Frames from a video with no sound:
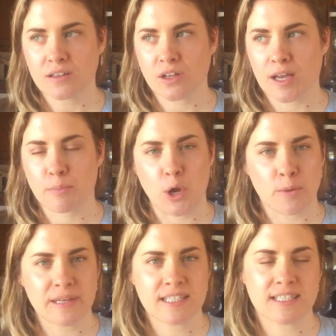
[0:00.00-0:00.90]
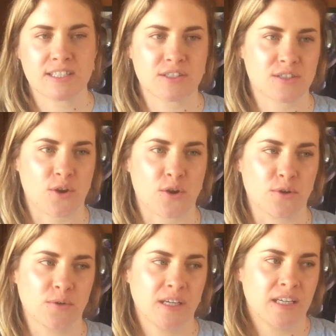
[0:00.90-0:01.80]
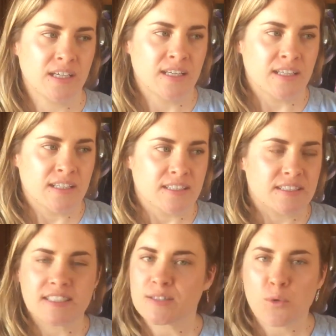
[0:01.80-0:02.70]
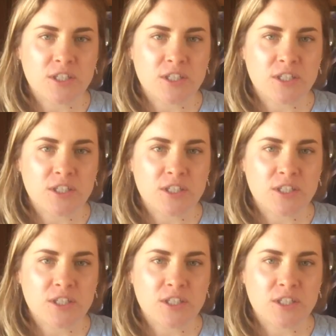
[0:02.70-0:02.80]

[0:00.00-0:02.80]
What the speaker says: like, purpose. So just